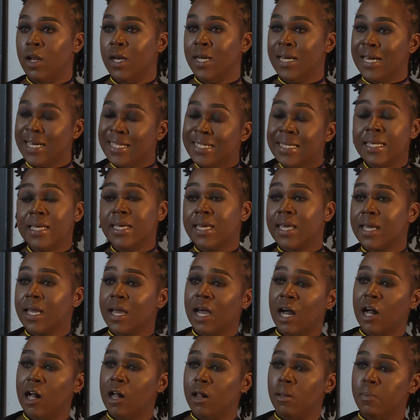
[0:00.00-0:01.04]
seeking
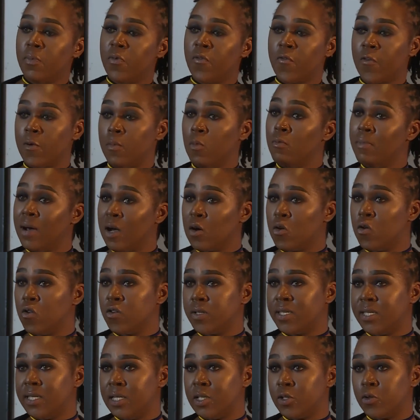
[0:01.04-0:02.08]
help from
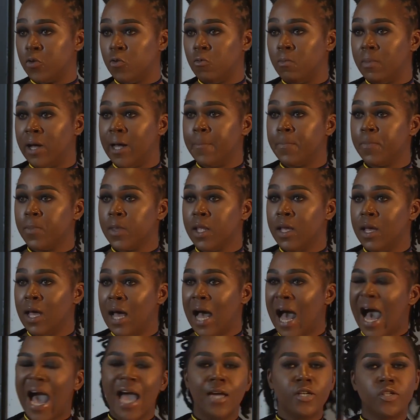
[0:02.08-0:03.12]
Muzi Zuma,
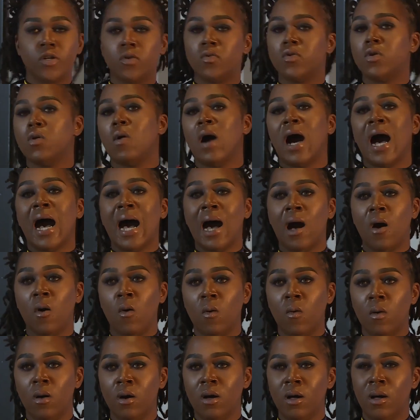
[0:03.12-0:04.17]
I don't know
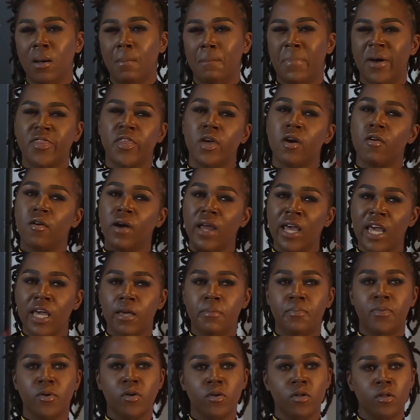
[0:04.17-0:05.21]
how, but they are
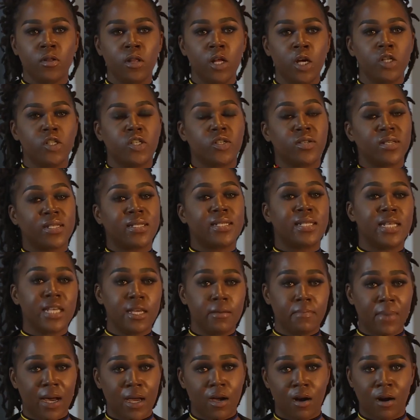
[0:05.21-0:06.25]
able to see
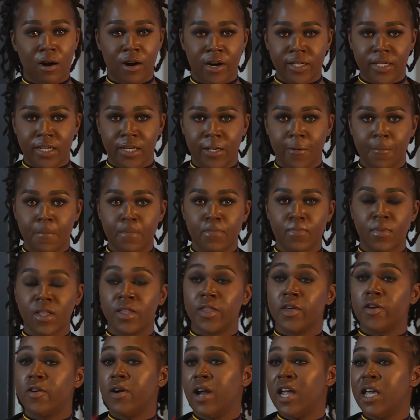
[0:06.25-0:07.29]
my heart.
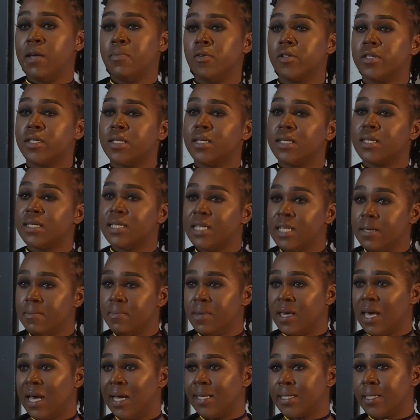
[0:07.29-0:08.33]
They're able to see
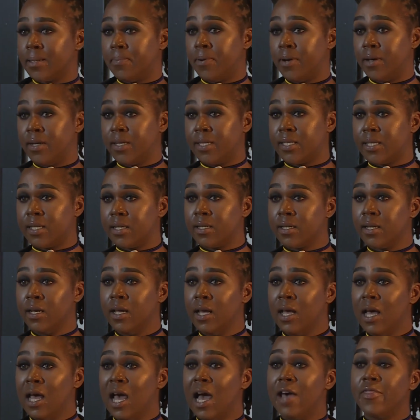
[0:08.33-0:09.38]
me as a person,
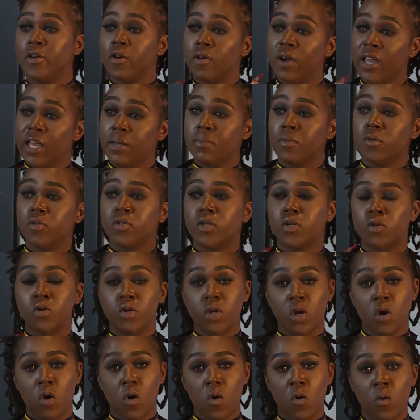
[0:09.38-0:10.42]
and they're able to
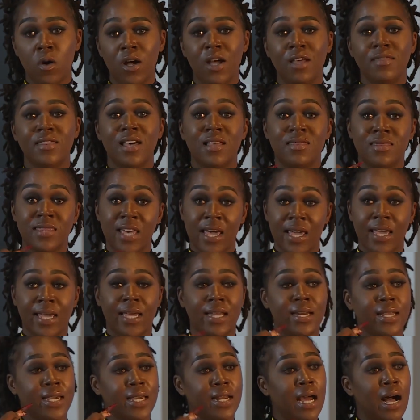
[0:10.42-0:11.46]
know that they
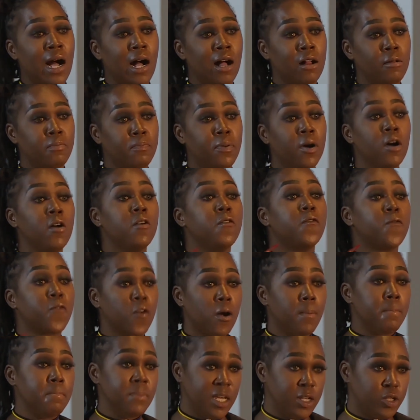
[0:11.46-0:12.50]
can get help
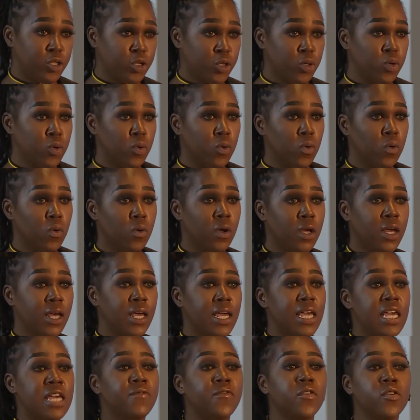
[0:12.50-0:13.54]
from me too,
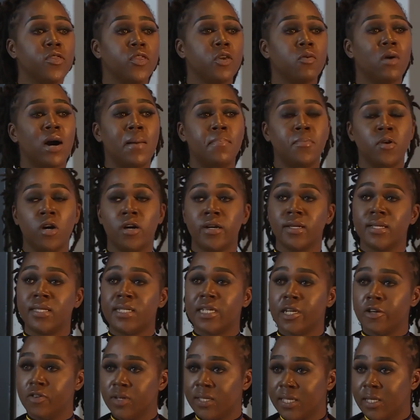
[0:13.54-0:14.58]
even though I'm not a
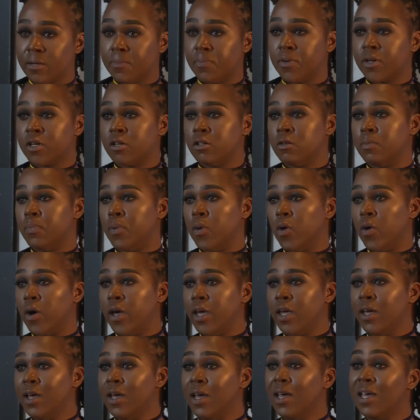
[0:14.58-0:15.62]
stereotypical
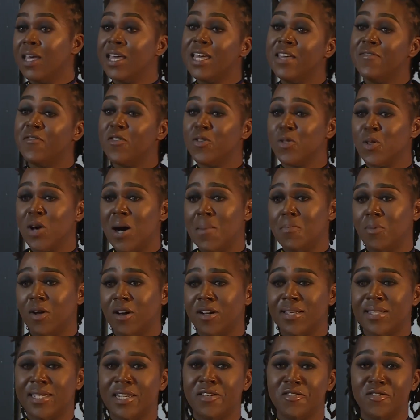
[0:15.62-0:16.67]
boy, even though I'm not a
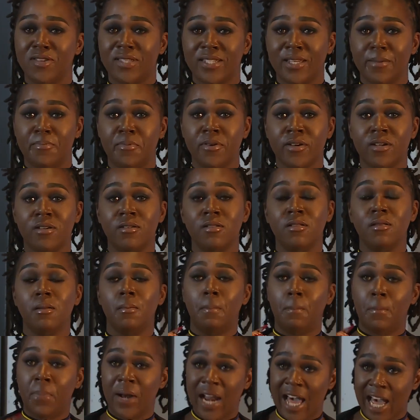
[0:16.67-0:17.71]
stereotypical
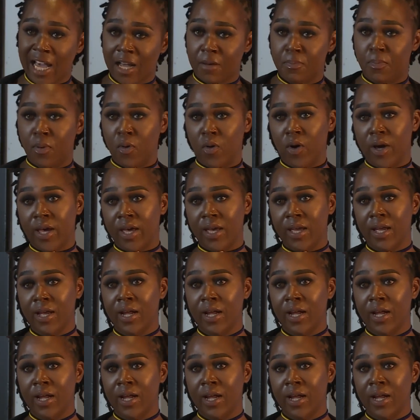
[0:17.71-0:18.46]
black boy.